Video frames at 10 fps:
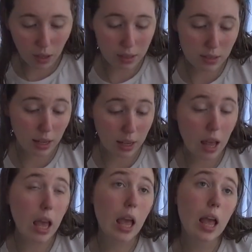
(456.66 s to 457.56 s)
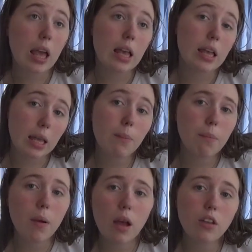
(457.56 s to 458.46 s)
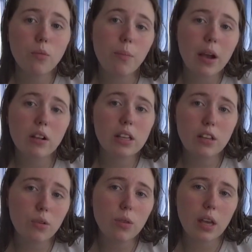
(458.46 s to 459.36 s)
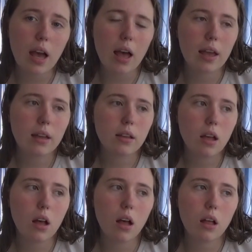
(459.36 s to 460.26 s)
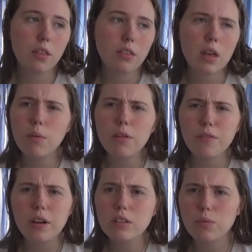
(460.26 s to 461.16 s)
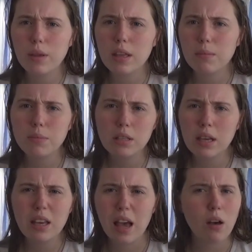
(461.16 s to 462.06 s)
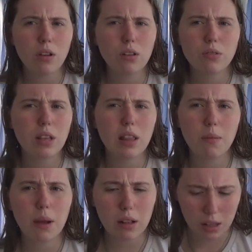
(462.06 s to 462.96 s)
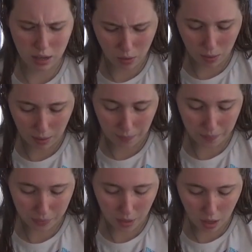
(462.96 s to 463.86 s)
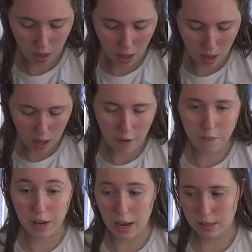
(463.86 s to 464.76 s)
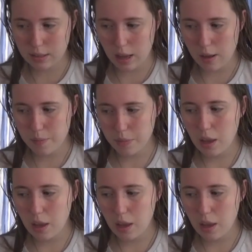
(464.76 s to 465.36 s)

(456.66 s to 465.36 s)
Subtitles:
saying, you barely knew the guy. They were friends with him, Zig. How could you say they barely knew him? Vanessa.